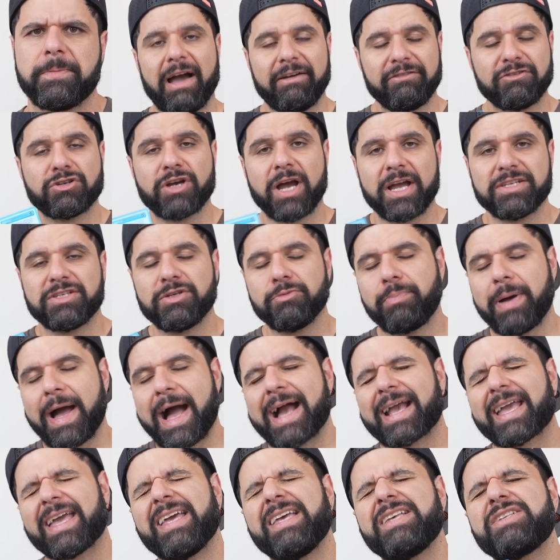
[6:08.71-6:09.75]
I've tried to
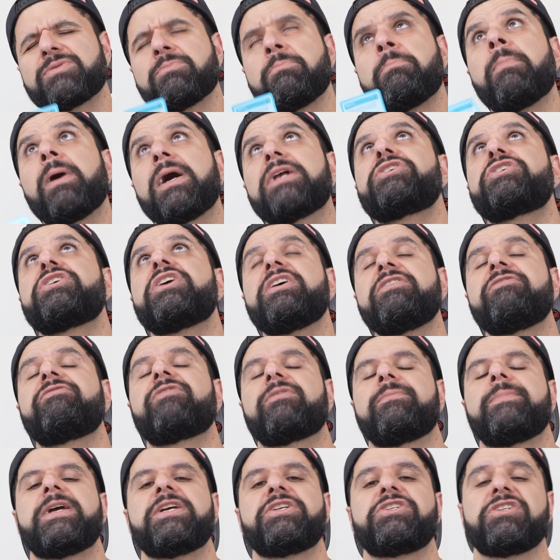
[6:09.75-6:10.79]
pack as much
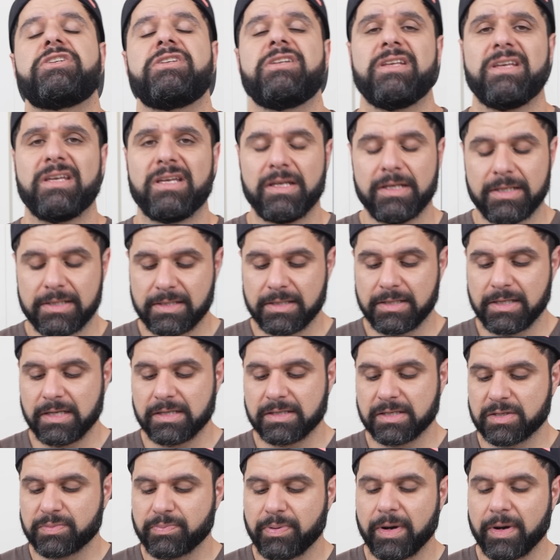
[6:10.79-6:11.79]
information into these as